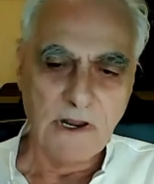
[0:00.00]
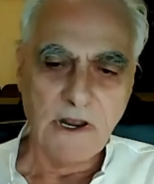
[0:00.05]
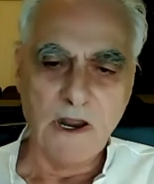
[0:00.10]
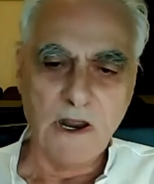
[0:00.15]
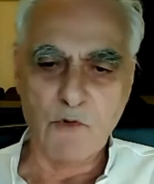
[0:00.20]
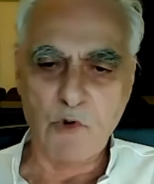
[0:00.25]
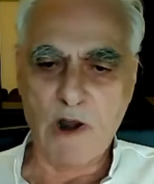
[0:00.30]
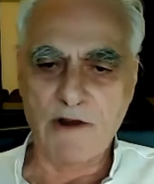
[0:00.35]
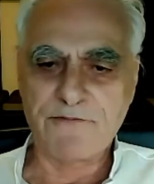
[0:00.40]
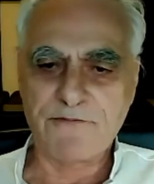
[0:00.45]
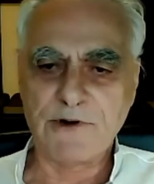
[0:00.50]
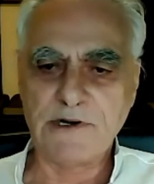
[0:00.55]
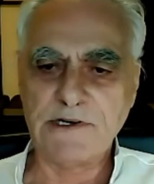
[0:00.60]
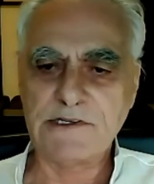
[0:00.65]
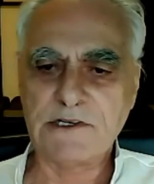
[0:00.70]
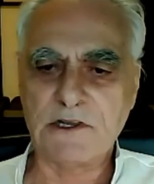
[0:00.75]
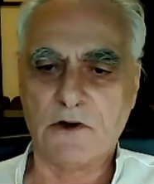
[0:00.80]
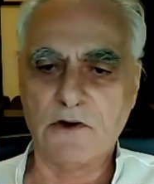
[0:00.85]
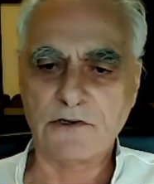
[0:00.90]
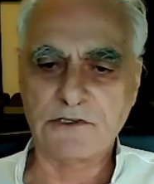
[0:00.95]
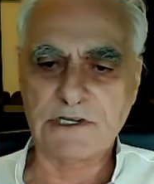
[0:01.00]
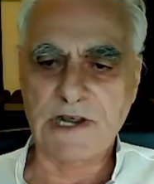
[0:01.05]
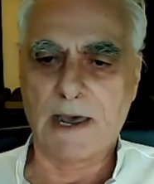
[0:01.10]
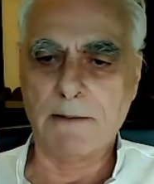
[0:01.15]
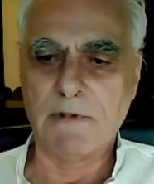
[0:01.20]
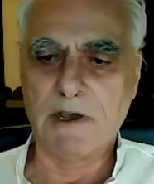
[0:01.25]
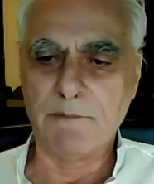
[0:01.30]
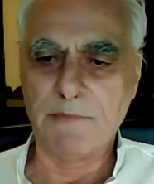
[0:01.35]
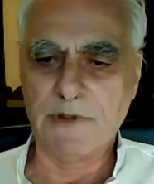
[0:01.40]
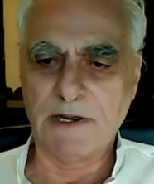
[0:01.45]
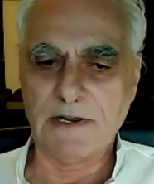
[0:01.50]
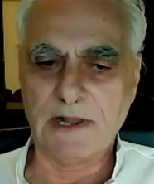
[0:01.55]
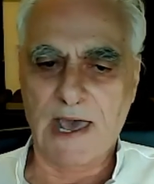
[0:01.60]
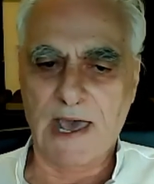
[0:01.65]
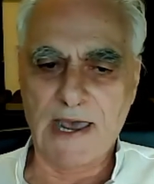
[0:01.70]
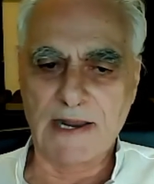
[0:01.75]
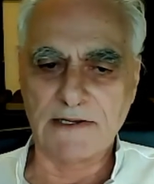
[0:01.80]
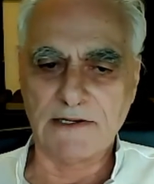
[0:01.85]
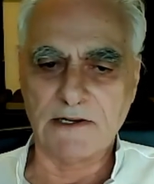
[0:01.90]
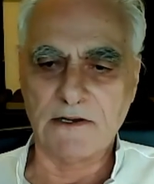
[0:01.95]
a reference to Osama bin
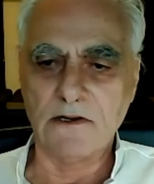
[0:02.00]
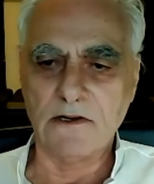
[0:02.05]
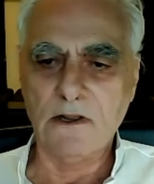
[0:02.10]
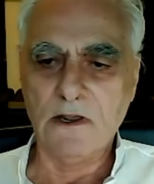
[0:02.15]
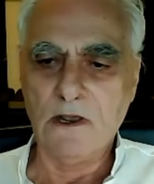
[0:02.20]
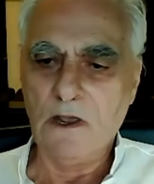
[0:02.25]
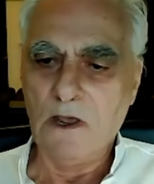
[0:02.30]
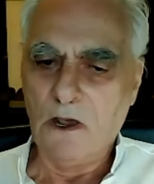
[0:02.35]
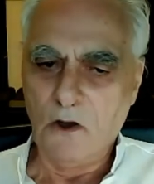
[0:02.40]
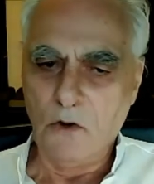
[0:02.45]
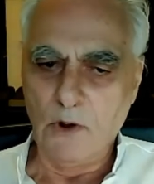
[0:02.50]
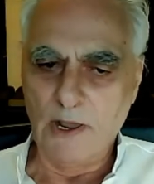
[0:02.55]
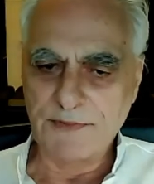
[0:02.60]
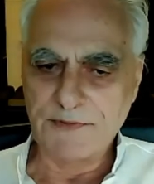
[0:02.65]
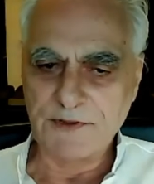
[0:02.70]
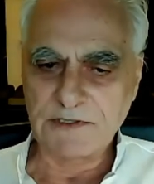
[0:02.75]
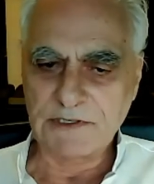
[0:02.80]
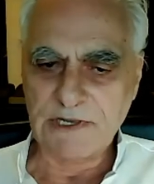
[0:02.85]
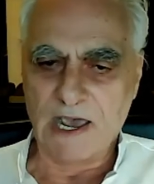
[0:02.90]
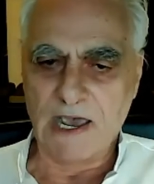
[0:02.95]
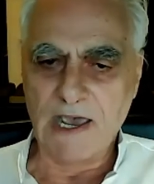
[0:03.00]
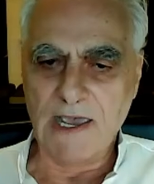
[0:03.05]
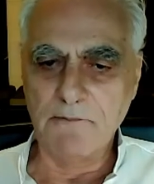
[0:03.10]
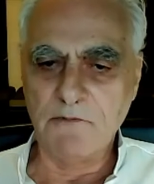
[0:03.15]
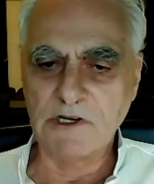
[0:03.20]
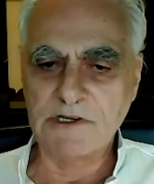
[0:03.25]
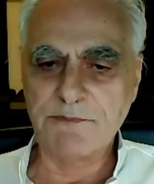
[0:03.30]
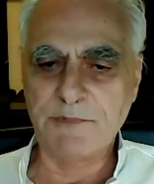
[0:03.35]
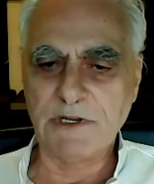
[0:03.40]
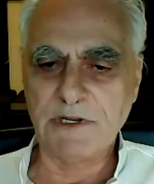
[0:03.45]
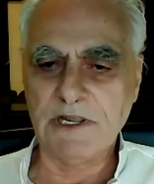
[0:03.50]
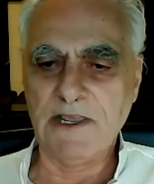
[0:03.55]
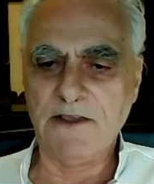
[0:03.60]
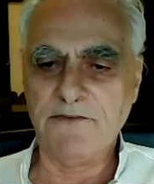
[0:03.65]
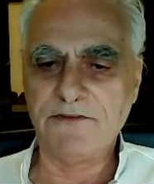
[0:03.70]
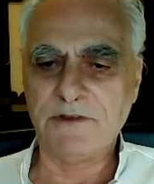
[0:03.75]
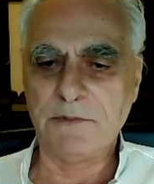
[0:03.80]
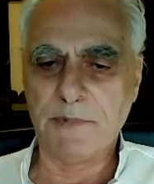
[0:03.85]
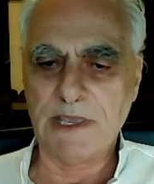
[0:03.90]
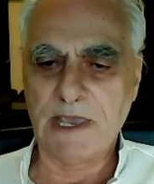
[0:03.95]
Laden, who at the time was
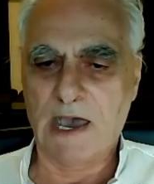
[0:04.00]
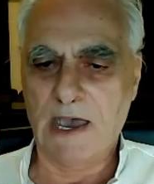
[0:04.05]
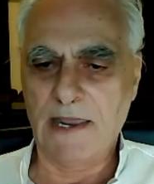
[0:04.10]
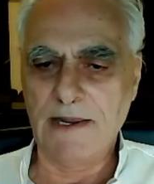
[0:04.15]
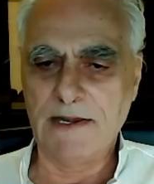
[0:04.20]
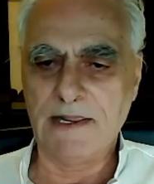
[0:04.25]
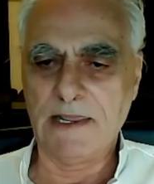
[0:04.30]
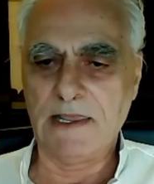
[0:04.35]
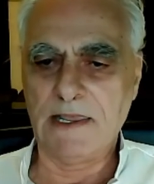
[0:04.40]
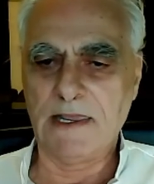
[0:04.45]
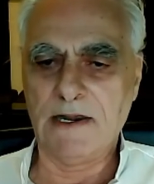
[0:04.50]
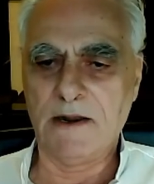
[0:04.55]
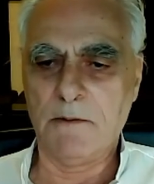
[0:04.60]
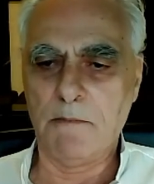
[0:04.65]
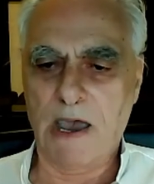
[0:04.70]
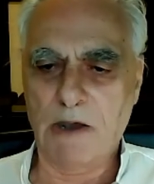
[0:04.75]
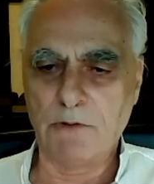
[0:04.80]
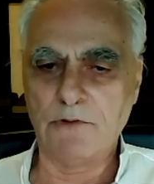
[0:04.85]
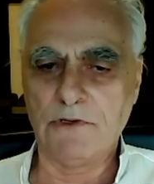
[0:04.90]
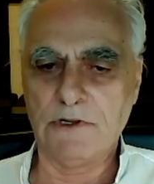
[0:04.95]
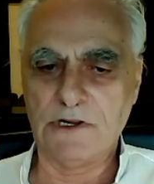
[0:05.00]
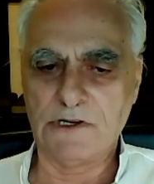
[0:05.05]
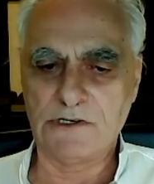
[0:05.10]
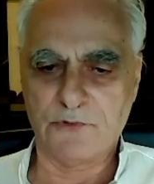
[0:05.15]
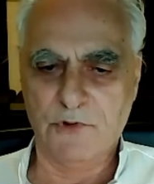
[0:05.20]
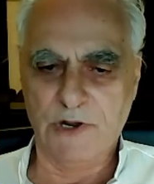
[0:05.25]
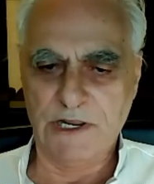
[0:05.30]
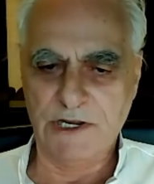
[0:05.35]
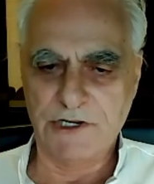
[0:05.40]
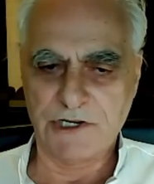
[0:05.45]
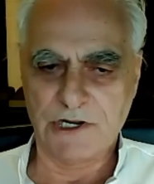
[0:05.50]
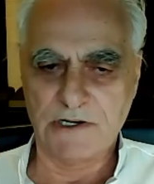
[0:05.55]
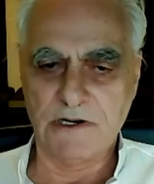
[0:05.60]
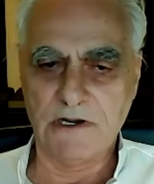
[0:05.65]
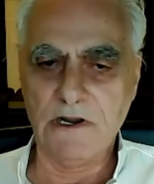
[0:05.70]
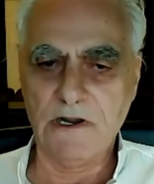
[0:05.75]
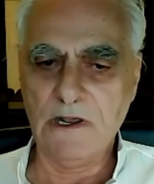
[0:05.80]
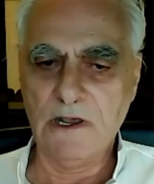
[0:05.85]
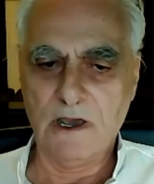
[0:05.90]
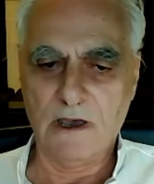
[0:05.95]
believed to be hiding in a mountainous region
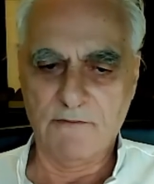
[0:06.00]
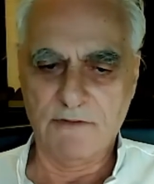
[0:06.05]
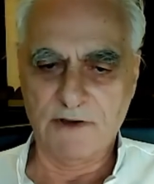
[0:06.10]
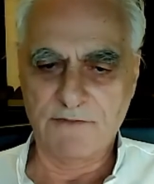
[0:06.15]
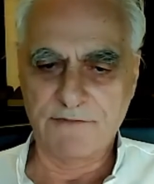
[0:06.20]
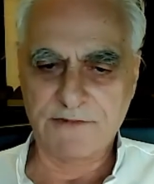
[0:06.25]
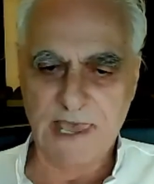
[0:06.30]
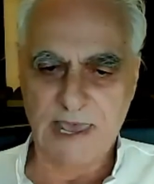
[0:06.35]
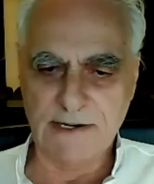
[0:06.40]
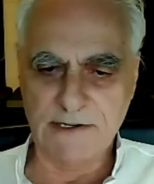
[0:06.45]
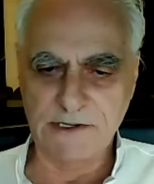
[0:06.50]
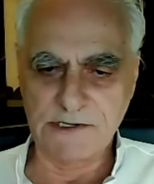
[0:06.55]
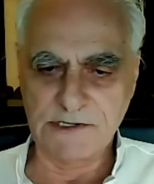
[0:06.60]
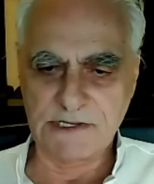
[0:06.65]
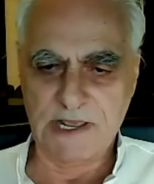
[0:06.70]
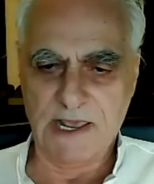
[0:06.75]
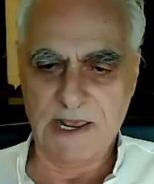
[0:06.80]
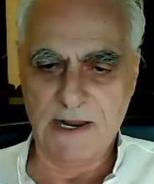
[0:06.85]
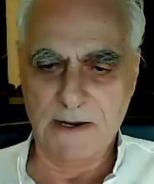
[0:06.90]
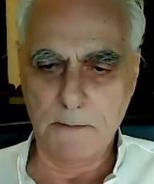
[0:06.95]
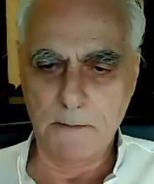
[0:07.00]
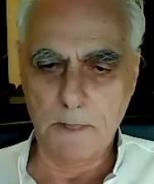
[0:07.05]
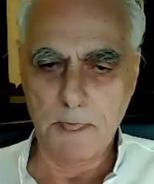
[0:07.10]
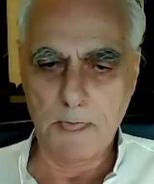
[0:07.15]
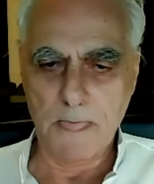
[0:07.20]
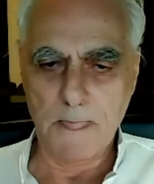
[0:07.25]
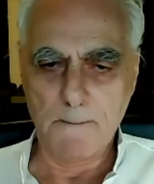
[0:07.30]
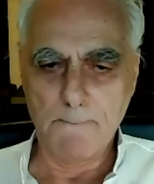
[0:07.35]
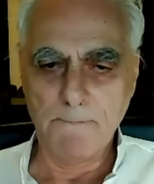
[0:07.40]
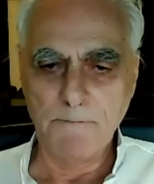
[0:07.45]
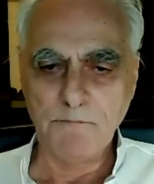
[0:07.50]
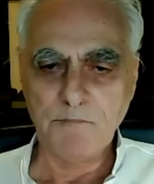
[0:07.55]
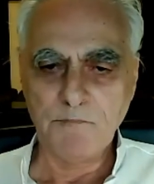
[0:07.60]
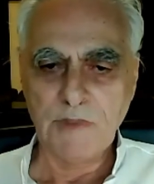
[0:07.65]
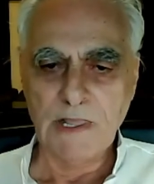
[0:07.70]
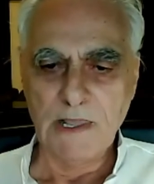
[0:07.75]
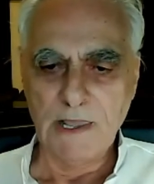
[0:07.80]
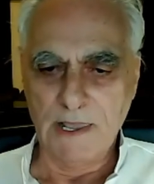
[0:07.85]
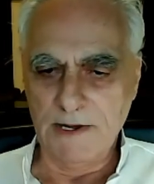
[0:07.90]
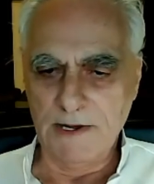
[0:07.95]
of Afghanistan.
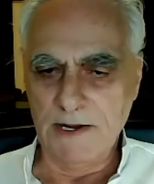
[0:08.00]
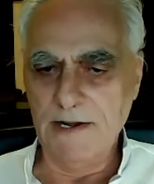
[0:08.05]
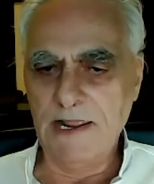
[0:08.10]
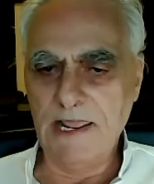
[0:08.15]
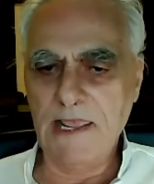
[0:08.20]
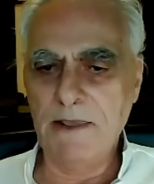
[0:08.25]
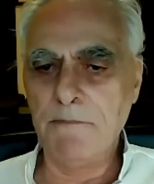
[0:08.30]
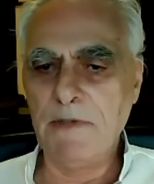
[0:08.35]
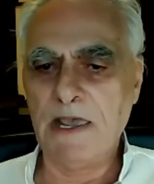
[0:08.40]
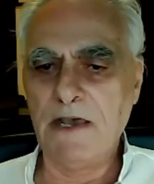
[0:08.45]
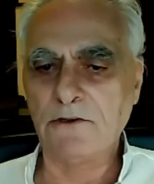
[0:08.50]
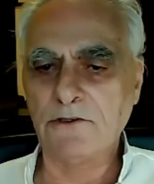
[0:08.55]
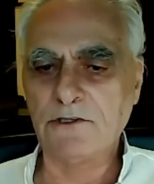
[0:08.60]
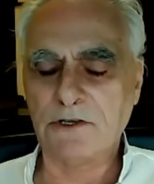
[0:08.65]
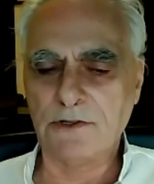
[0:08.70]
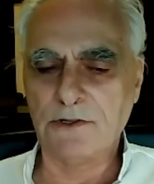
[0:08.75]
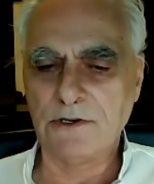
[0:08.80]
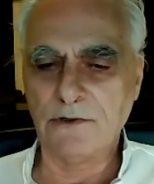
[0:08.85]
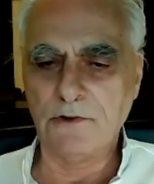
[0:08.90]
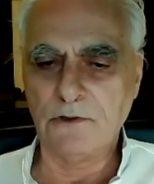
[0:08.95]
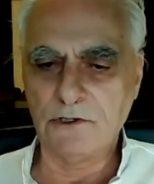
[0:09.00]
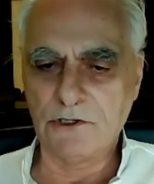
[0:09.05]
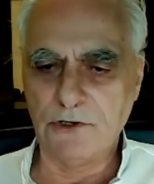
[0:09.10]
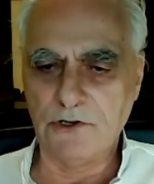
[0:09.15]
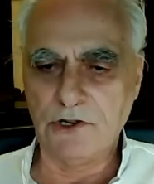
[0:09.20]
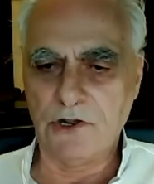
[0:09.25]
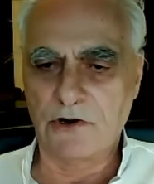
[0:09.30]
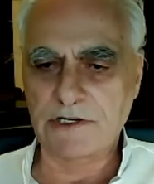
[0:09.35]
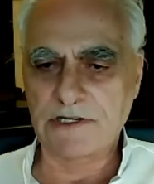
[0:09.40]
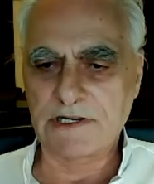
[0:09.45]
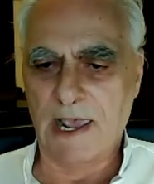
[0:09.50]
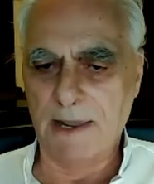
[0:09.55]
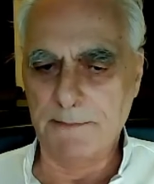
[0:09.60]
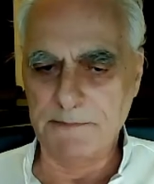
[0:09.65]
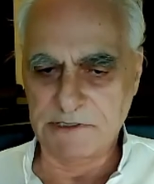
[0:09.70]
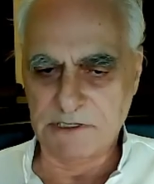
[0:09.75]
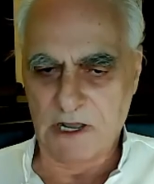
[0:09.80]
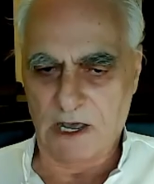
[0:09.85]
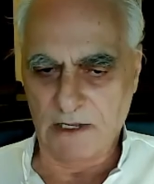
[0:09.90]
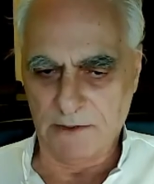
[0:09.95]
In an email to New York
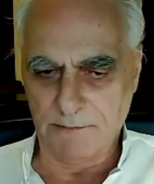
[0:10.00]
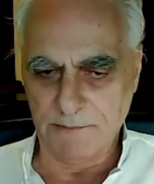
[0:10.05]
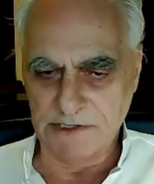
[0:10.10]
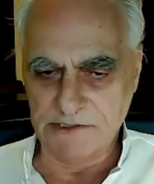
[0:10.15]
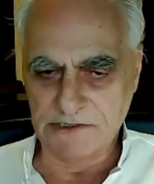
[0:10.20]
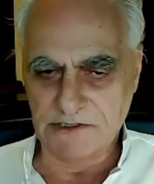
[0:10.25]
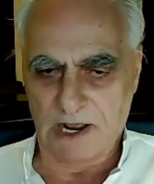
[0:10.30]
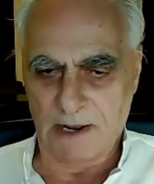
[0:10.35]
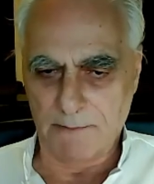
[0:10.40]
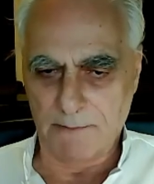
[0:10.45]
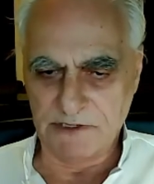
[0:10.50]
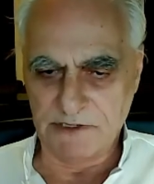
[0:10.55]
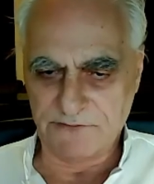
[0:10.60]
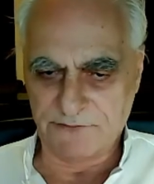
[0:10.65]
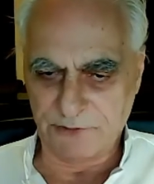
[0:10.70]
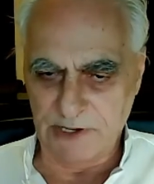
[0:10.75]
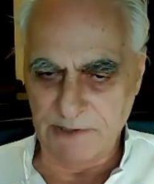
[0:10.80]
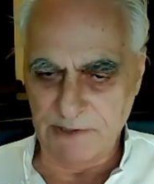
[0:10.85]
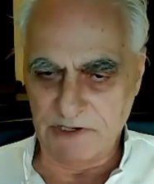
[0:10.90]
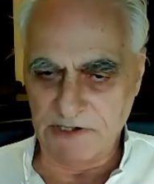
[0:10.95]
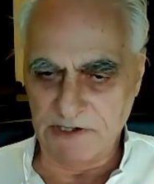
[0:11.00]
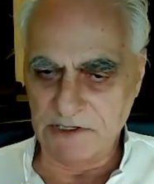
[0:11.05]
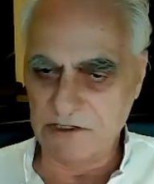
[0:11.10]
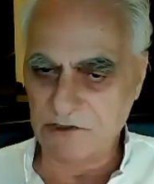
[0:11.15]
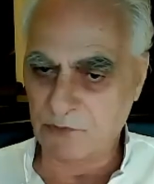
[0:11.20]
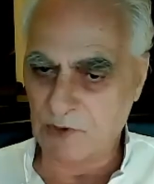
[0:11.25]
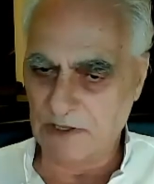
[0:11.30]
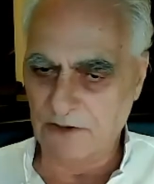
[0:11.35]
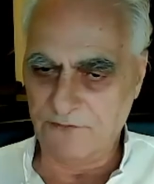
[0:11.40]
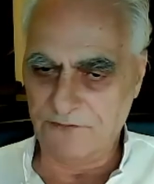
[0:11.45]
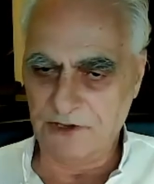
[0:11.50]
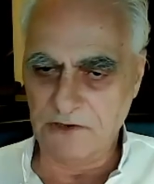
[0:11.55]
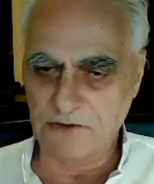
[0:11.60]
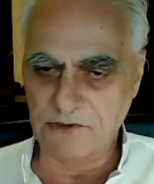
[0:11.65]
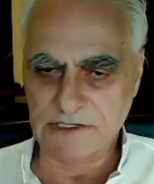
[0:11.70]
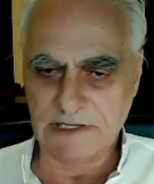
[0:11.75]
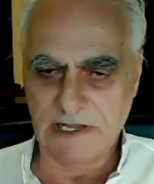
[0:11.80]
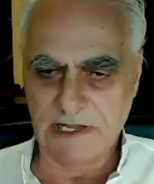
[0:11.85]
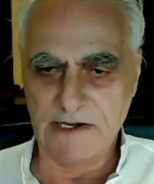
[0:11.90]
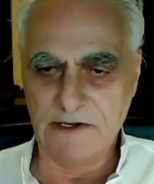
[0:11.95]
Times columnist Thomas Friedman 12
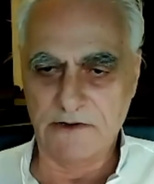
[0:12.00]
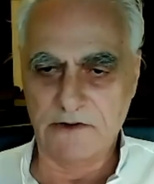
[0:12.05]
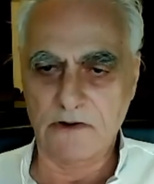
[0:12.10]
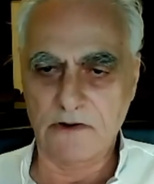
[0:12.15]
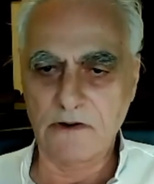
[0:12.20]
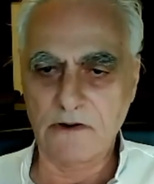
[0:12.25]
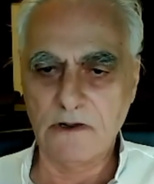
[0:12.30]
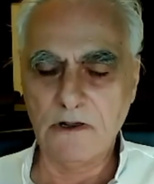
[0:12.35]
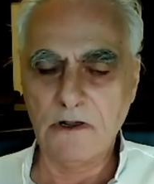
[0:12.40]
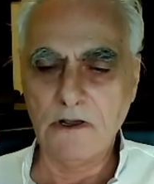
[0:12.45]
years later,